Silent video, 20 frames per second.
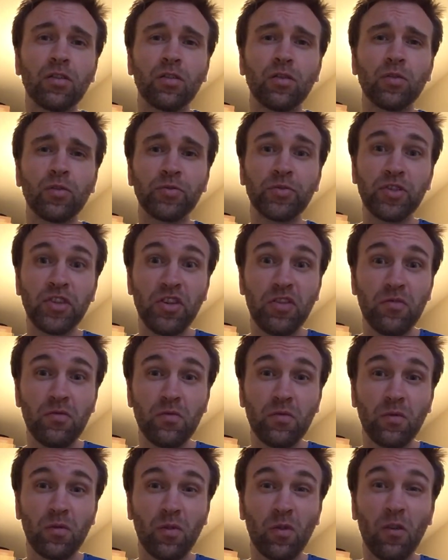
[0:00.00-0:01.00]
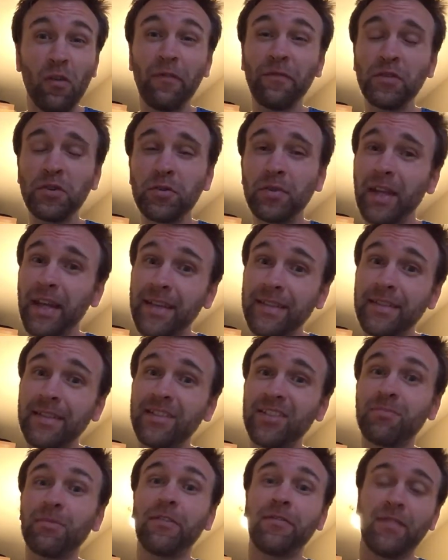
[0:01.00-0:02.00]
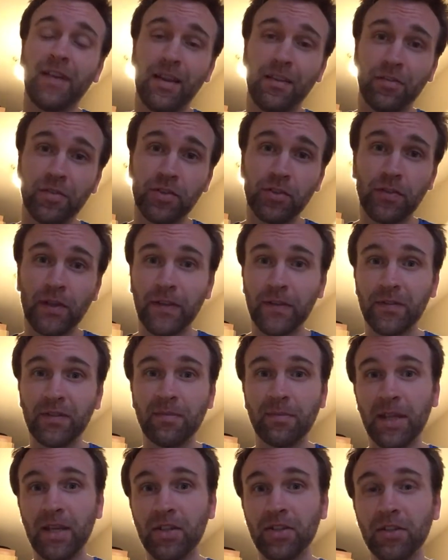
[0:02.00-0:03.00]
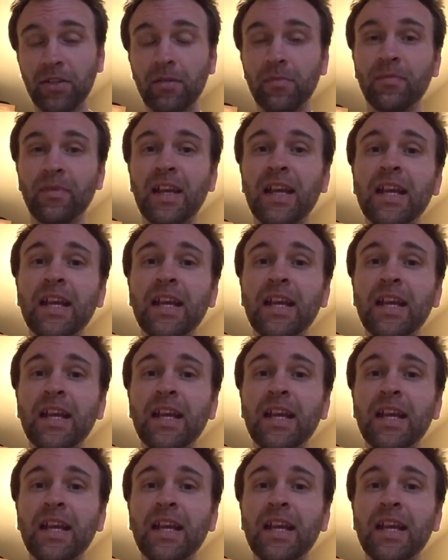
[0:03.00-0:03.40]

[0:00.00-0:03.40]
or 2 or a few days into my fat loss transformation.